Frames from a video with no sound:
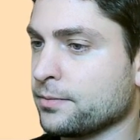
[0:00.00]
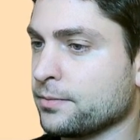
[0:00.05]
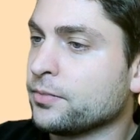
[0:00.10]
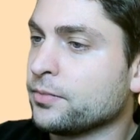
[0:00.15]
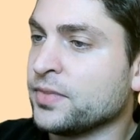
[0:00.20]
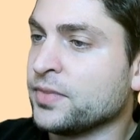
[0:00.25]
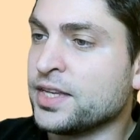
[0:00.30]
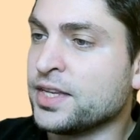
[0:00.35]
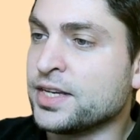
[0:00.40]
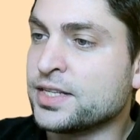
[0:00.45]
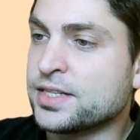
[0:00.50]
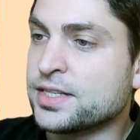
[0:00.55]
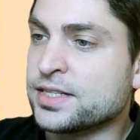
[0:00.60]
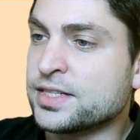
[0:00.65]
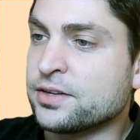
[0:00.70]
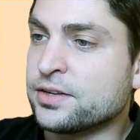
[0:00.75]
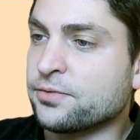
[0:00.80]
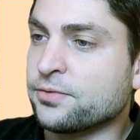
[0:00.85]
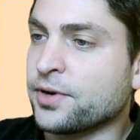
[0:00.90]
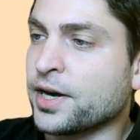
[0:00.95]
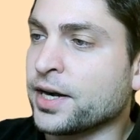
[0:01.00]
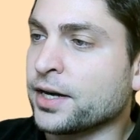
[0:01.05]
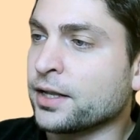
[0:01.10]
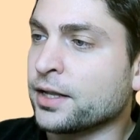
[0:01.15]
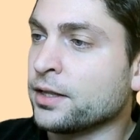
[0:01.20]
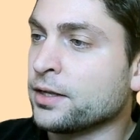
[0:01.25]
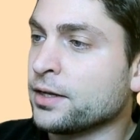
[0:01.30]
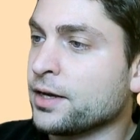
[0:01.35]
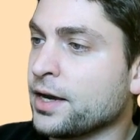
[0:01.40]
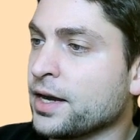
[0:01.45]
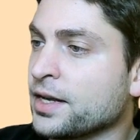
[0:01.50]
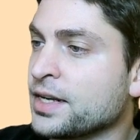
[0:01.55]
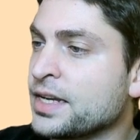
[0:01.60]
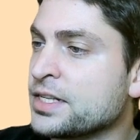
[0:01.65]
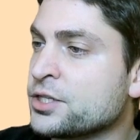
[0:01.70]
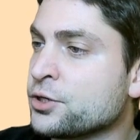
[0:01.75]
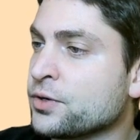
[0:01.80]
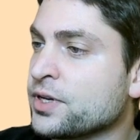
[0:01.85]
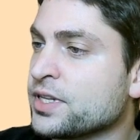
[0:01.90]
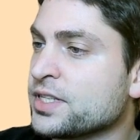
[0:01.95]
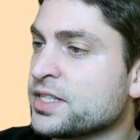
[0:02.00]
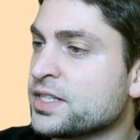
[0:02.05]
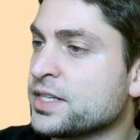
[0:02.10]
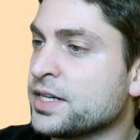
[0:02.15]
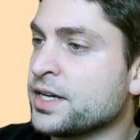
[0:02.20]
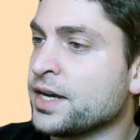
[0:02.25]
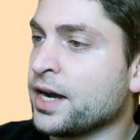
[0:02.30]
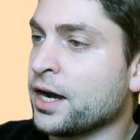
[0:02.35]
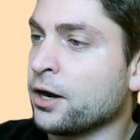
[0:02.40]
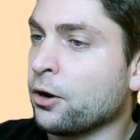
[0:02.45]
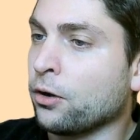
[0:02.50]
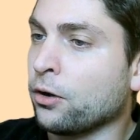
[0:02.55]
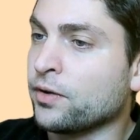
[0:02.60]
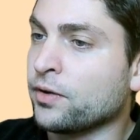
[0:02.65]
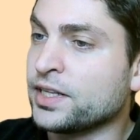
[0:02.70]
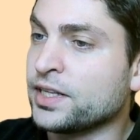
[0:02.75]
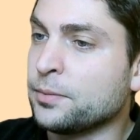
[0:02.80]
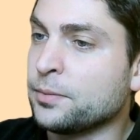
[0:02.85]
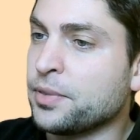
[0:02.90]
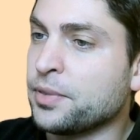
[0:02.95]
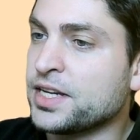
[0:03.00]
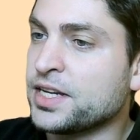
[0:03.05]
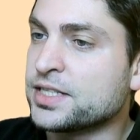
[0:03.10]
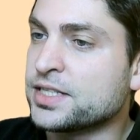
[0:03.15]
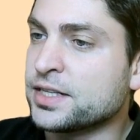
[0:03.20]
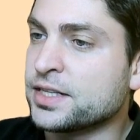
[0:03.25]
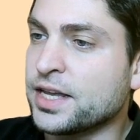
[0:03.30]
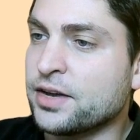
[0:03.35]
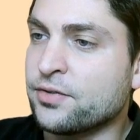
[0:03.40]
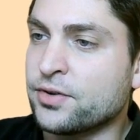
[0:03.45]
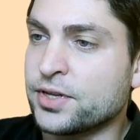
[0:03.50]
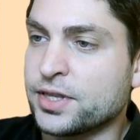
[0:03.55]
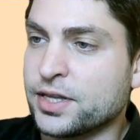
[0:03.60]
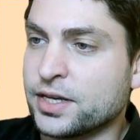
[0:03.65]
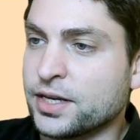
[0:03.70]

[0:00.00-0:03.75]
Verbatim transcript: This is the file. And as you can see, I already pasted everything